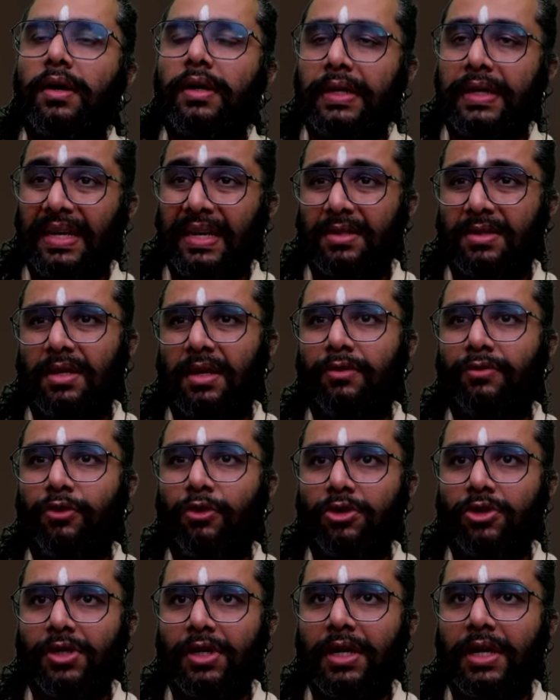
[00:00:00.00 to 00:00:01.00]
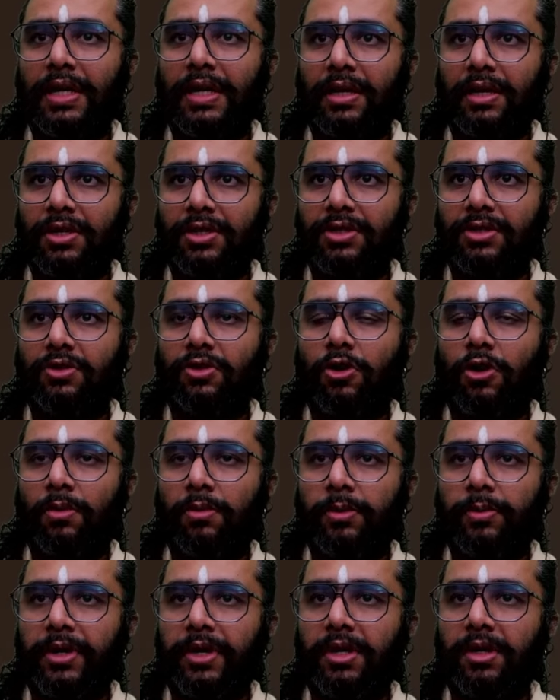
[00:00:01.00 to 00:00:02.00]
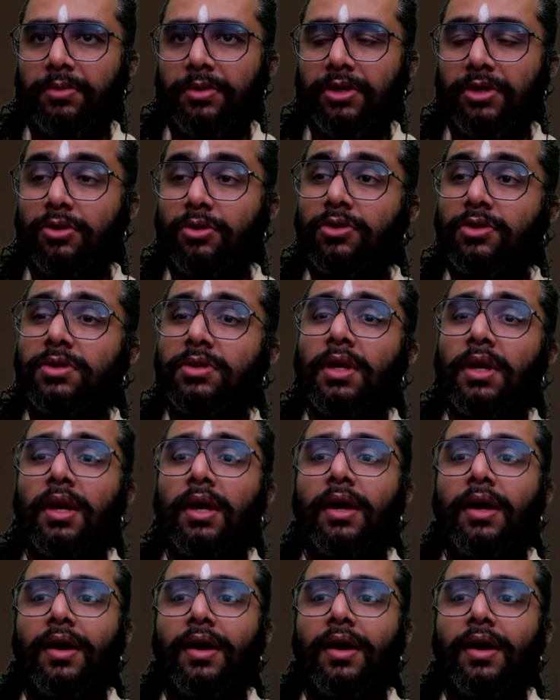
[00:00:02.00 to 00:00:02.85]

yes, unfortunately, English is the common medium in use.